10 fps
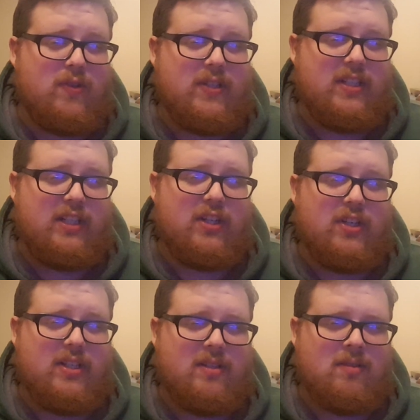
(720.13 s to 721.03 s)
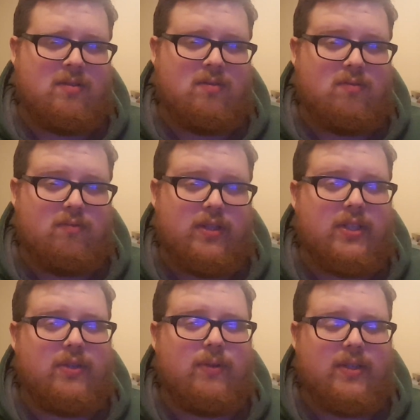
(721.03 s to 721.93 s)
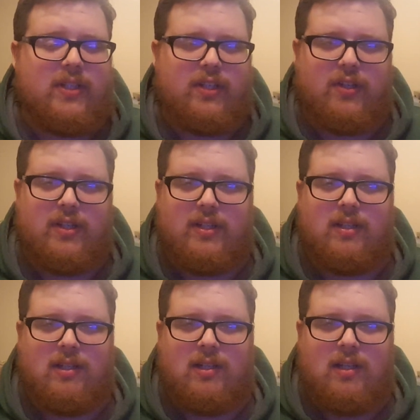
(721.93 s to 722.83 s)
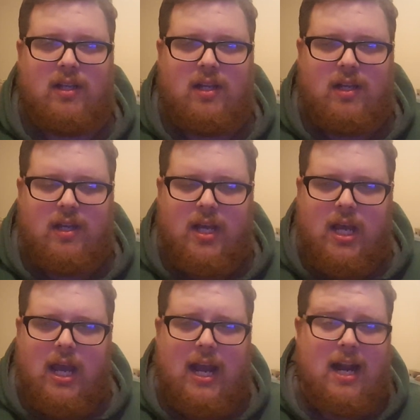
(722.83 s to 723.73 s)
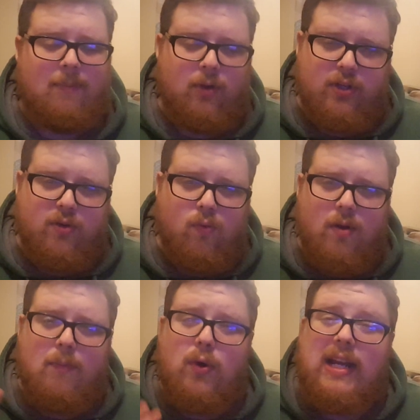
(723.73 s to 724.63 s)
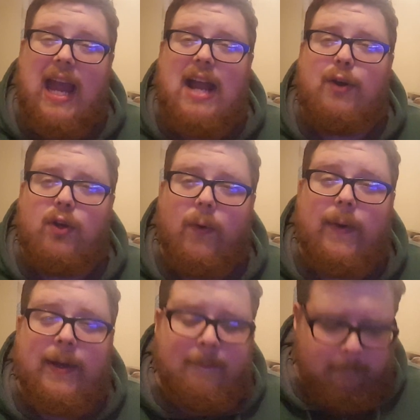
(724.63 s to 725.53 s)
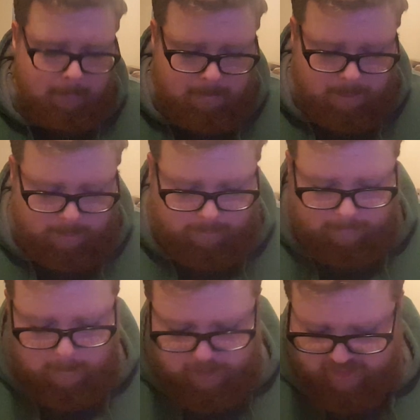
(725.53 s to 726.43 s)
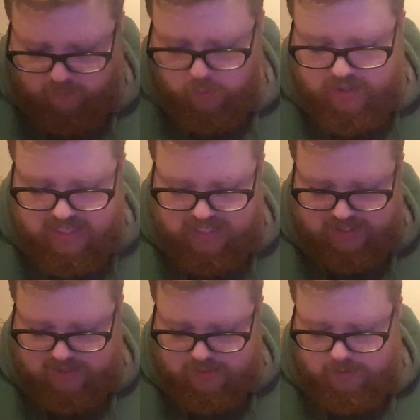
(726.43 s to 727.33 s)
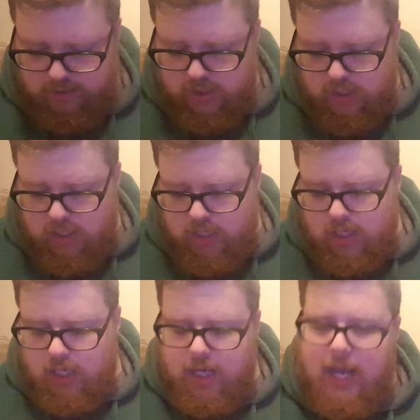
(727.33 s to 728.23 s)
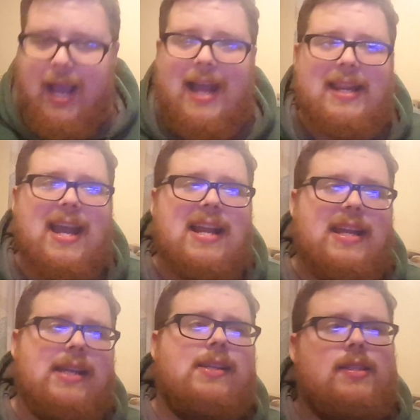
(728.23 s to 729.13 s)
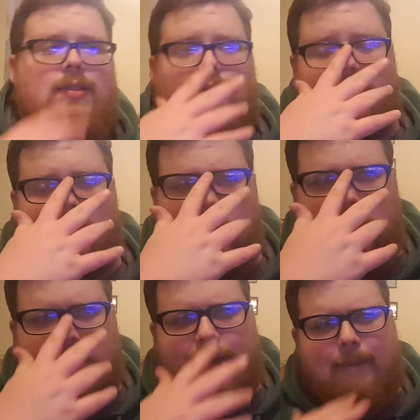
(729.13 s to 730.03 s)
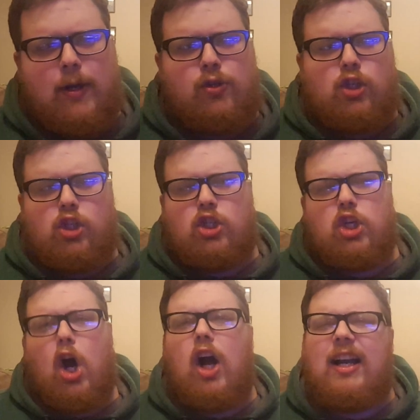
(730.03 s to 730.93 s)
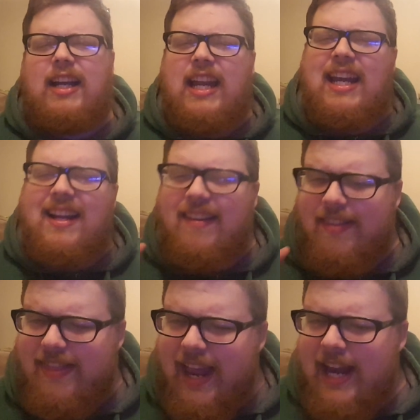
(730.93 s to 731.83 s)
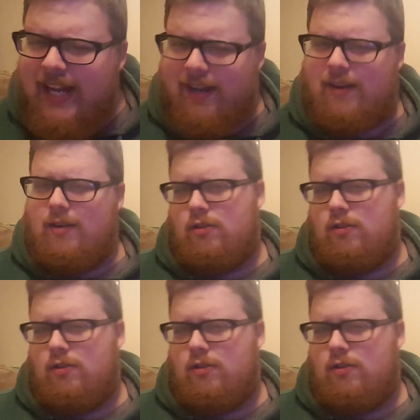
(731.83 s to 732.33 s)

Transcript: really good. Really, really good. And I'm going to do one more category before these. And that is the most shocking thing